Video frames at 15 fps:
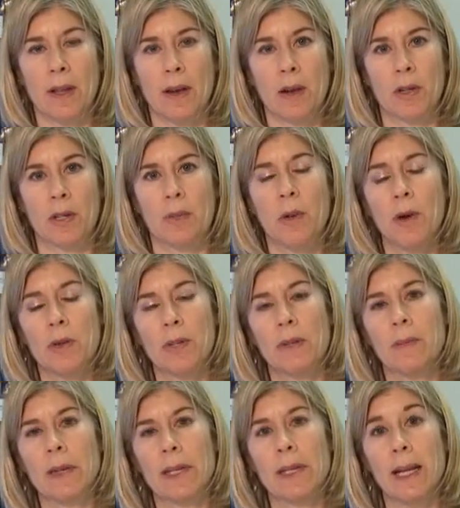that are supposed
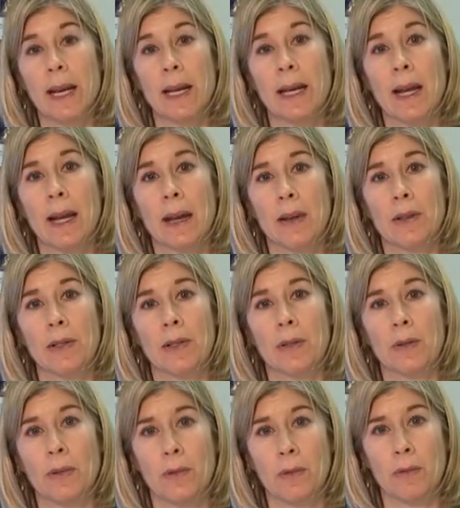to be dedicated
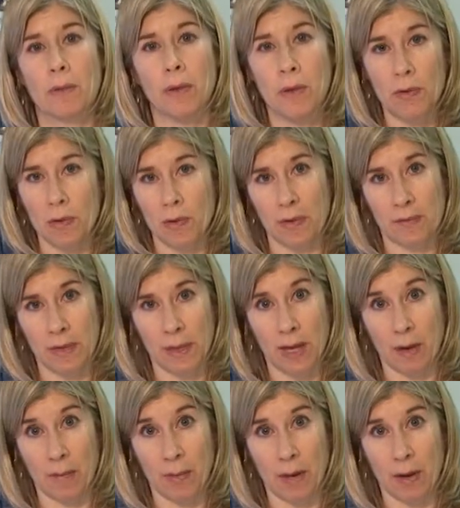to users of the
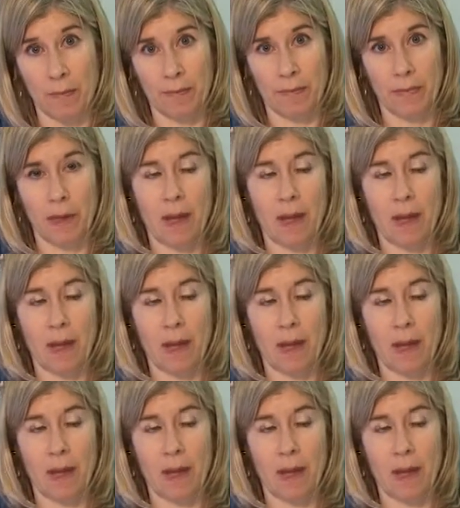town pier.